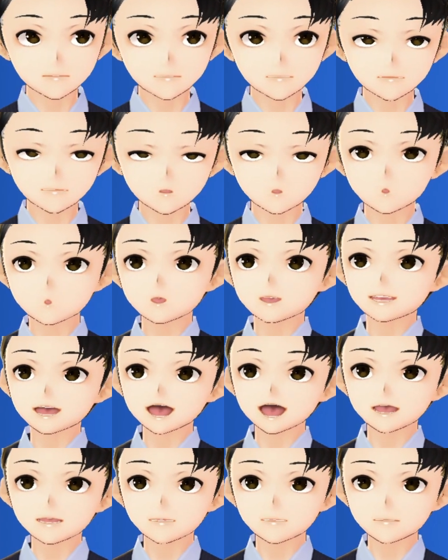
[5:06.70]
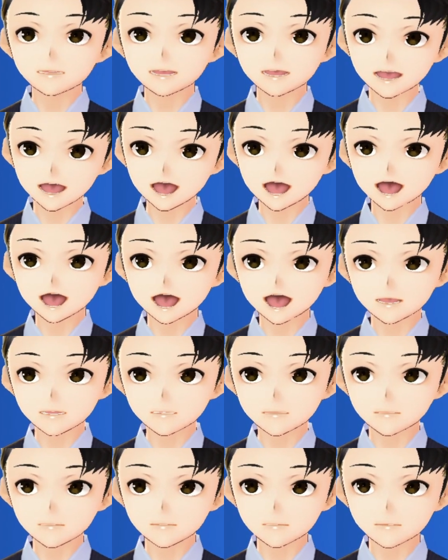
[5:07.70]
We have to have
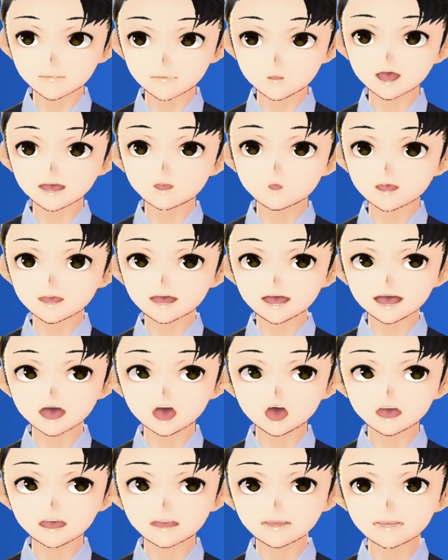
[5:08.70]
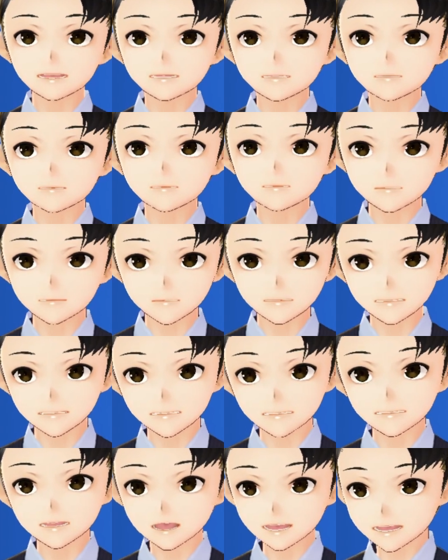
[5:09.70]
what we call
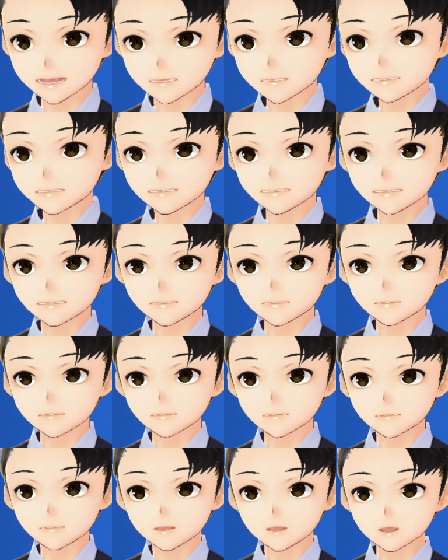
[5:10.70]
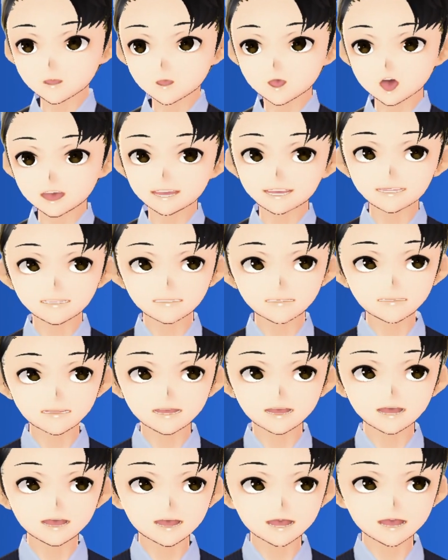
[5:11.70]
steps.
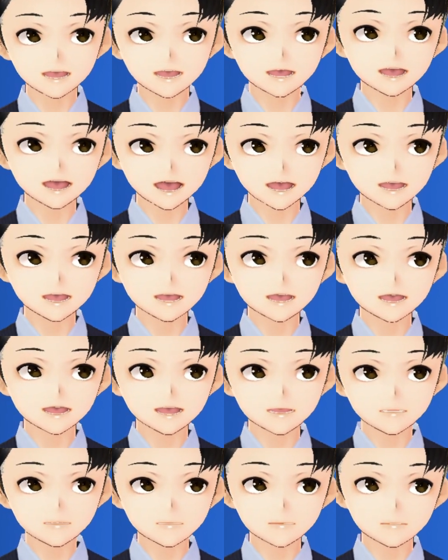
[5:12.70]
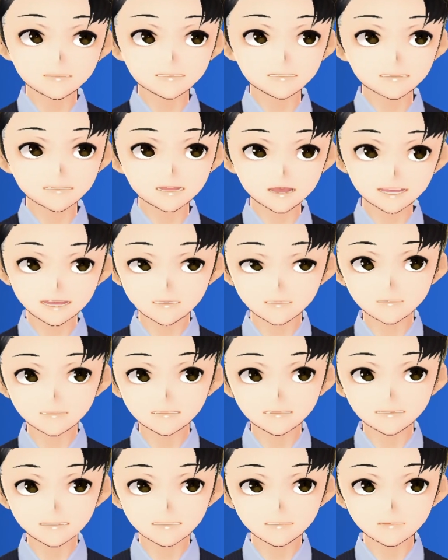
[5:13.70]
S-T-E-P,
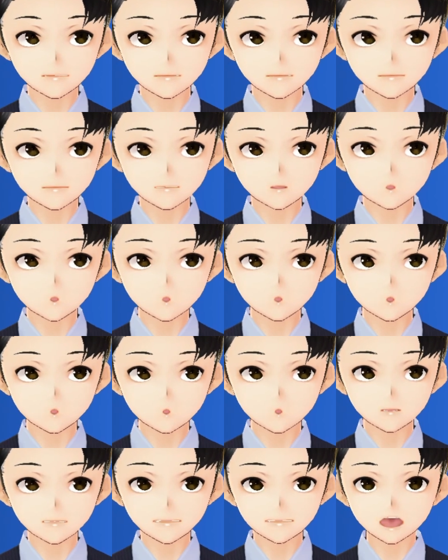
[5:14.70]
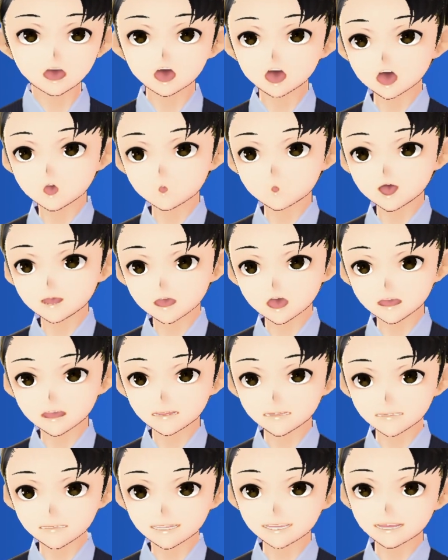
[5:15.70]
steps. So what are
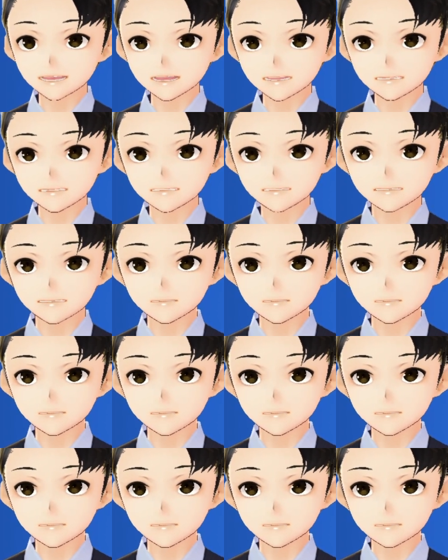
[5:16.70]
steps?